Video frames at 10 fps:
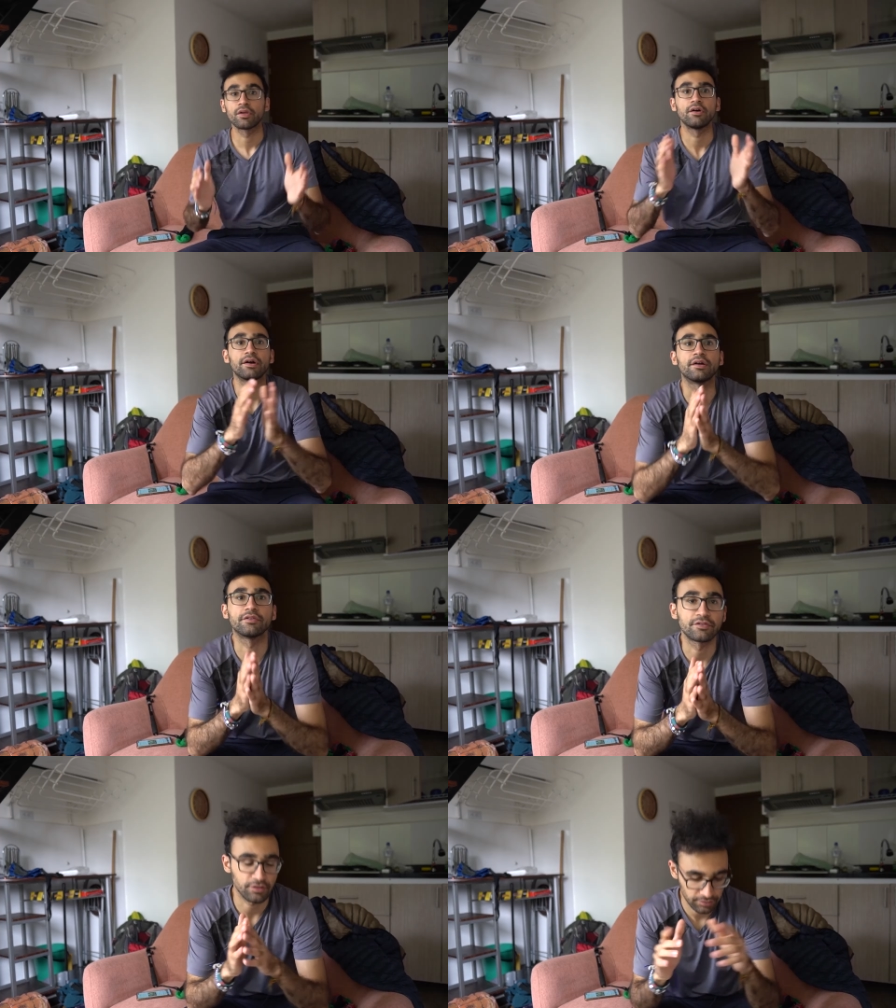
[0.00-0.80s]
All right,
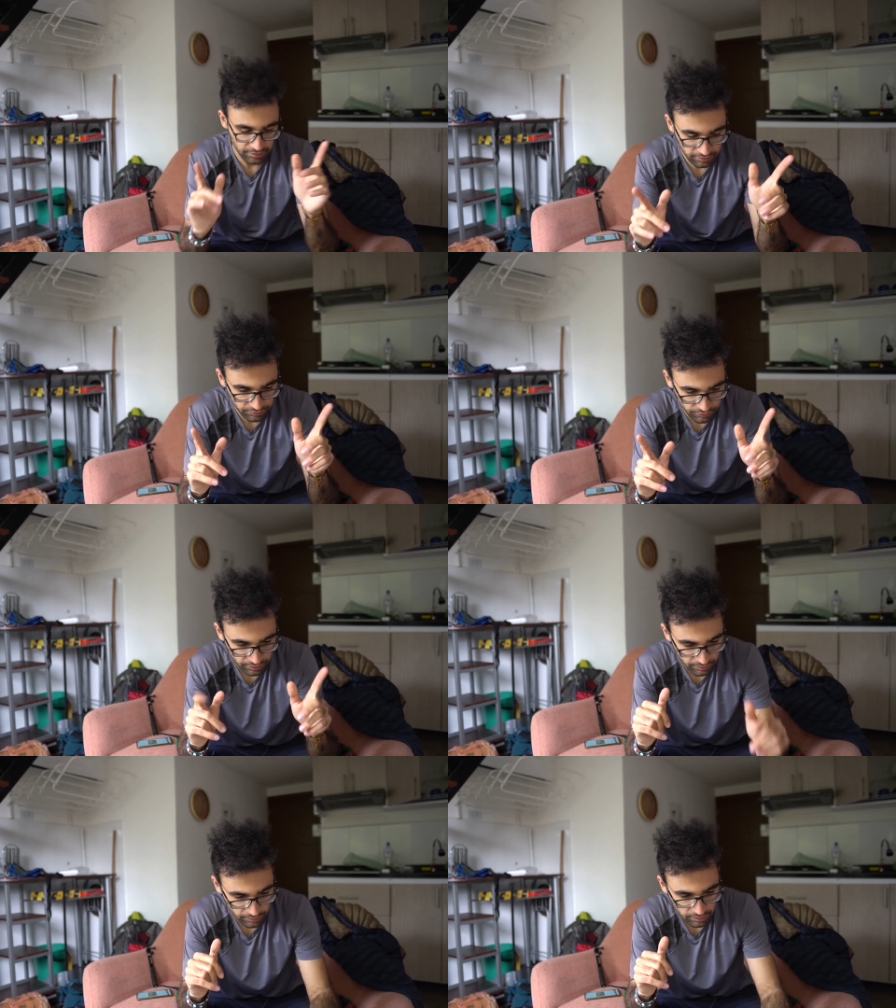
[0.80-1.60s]
so the next fruit
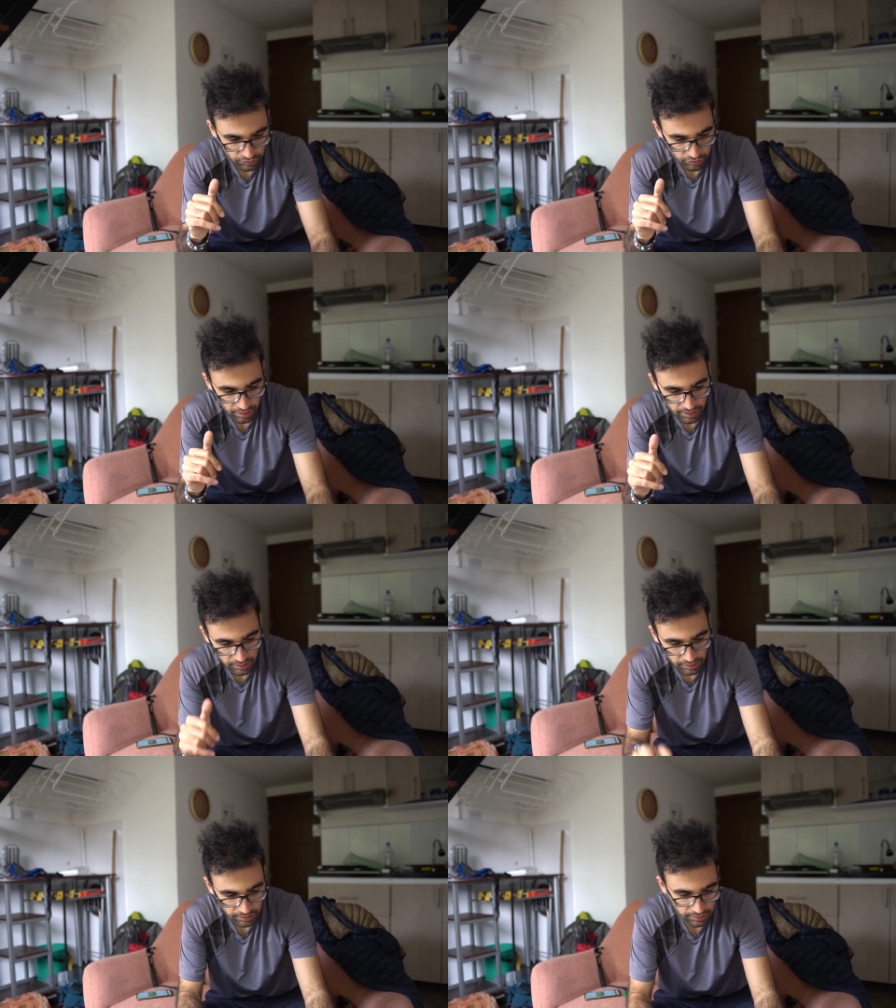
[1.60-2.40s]
that we're going to
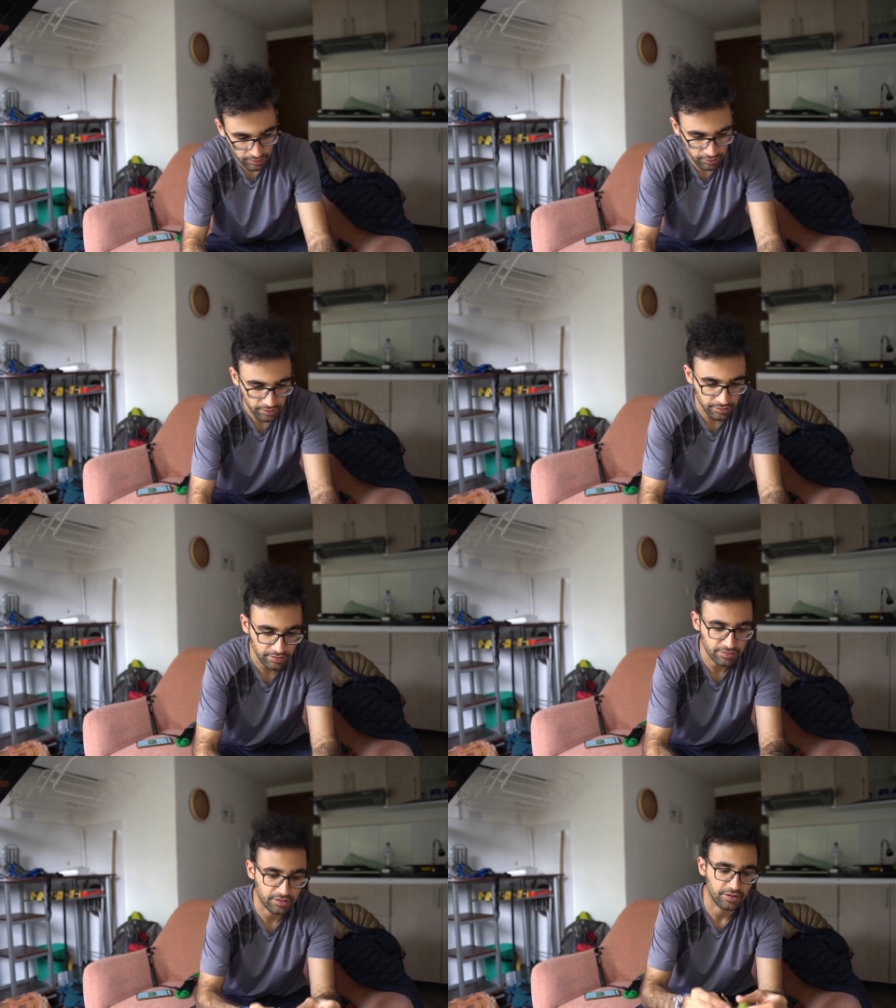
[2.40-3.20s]
try are
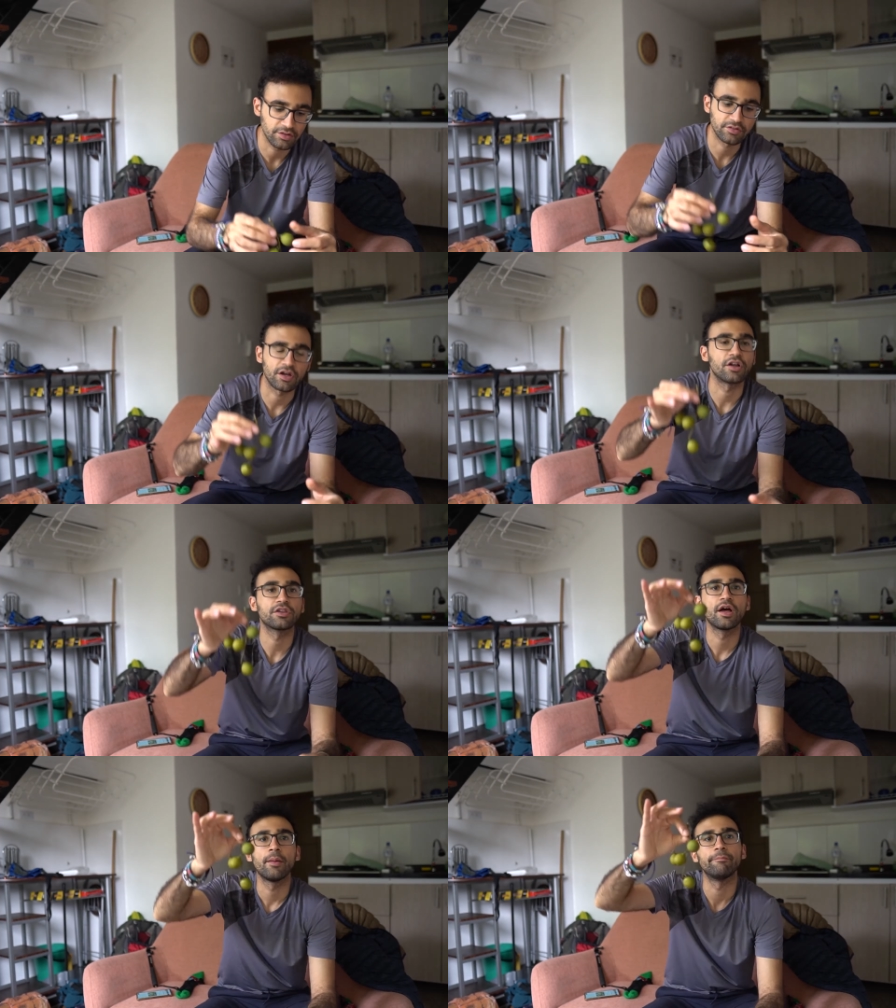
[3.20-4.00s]
these things
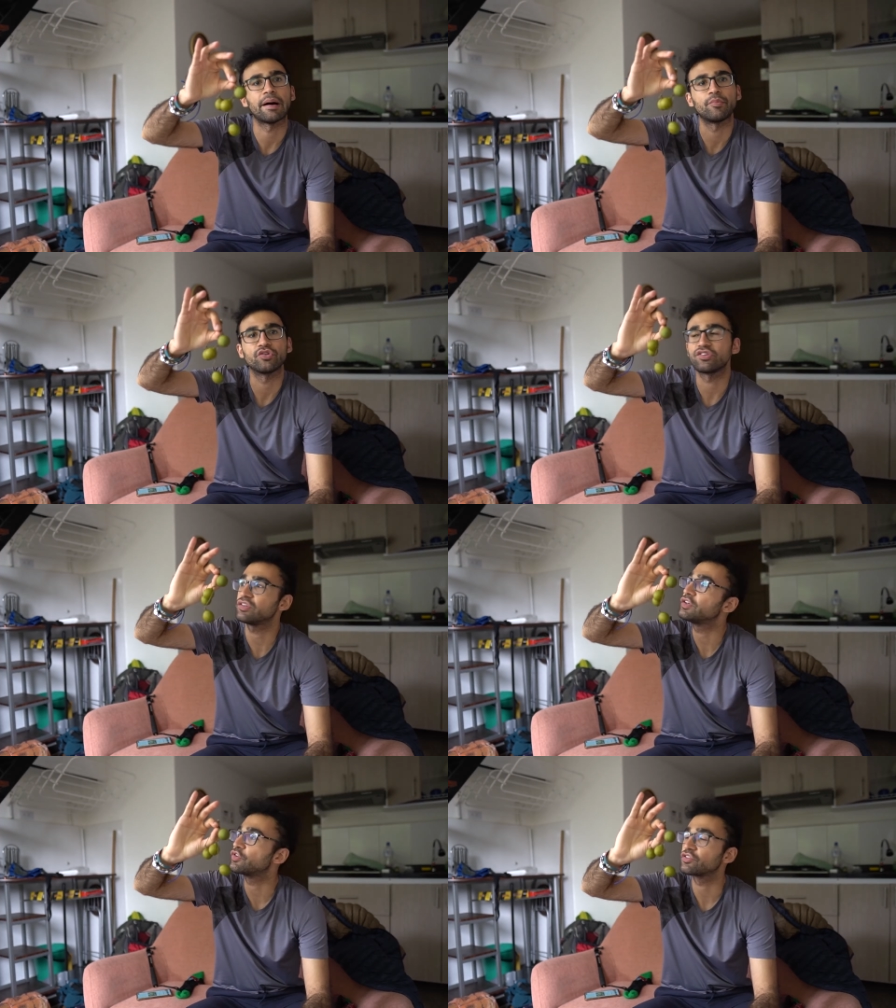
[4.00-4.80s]
called
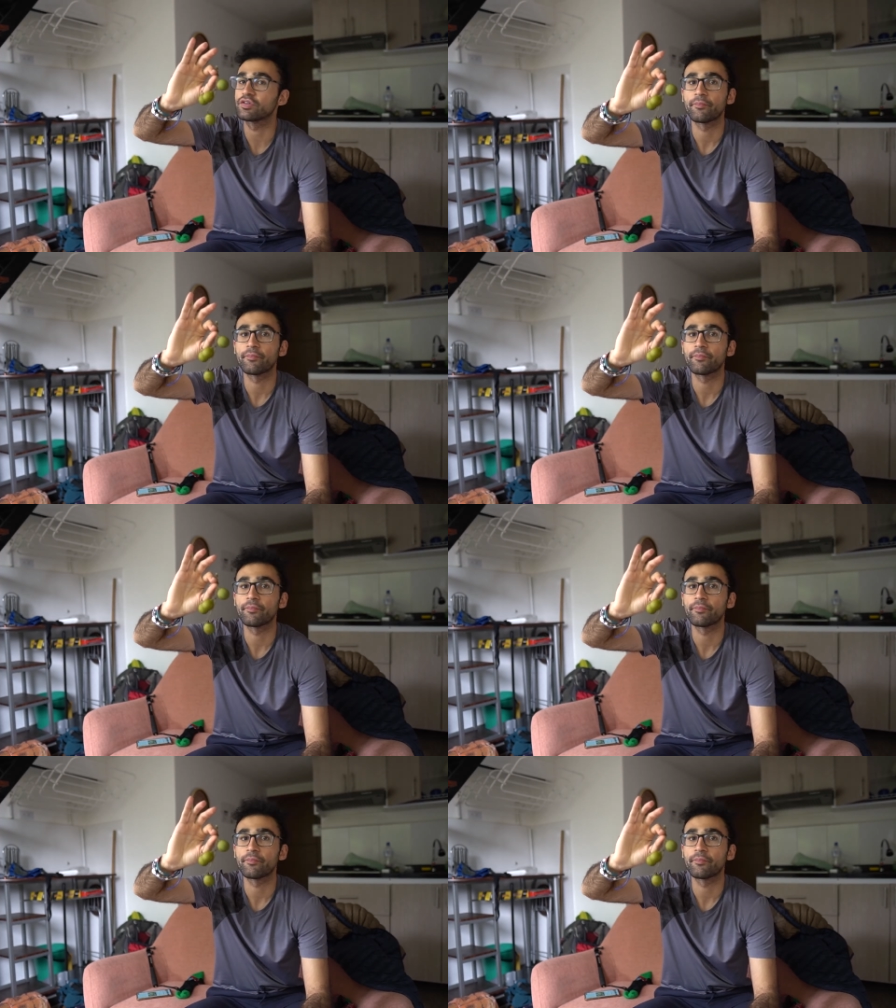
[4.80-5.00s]
mamoncillos.